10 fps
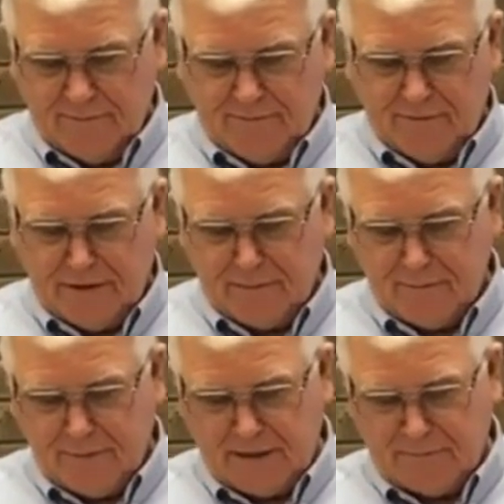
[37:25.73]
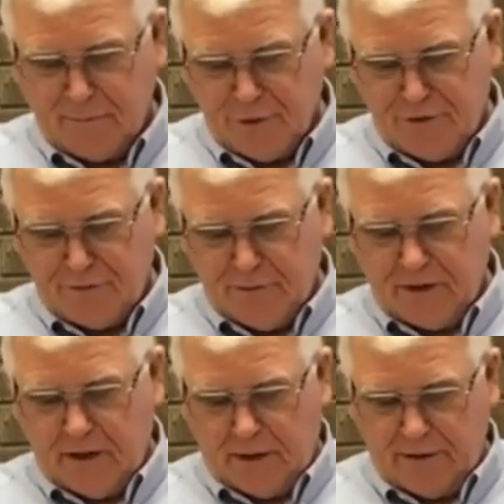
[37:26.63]
from uh, Bruce
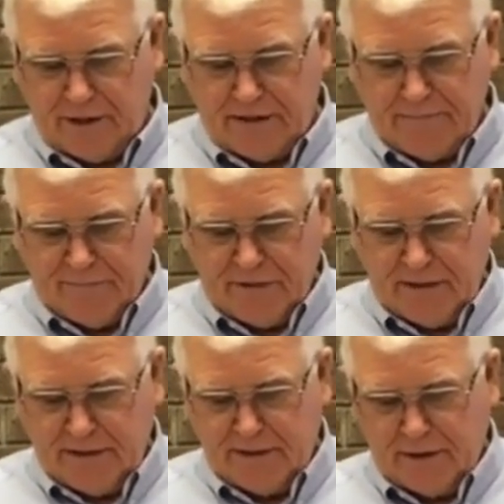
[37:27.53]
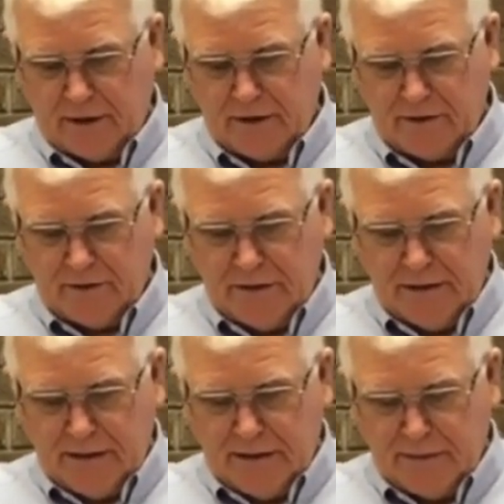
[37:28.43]
McLarty in an article
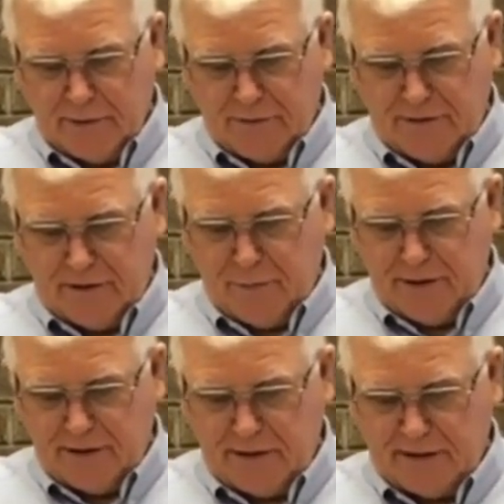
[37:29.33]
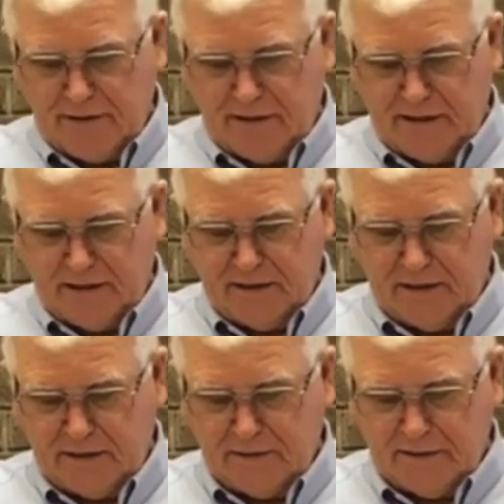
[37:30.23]
he wrote that appeared, I think, in
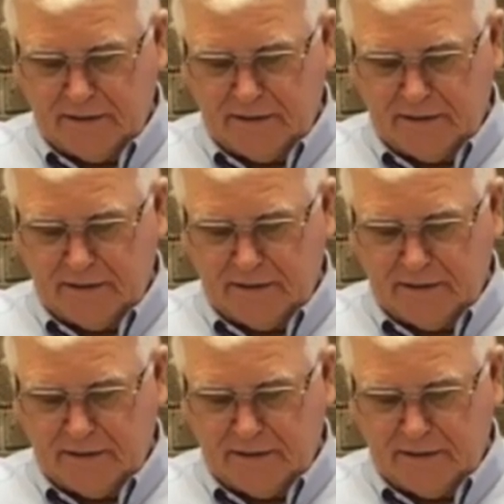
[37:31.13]
uh,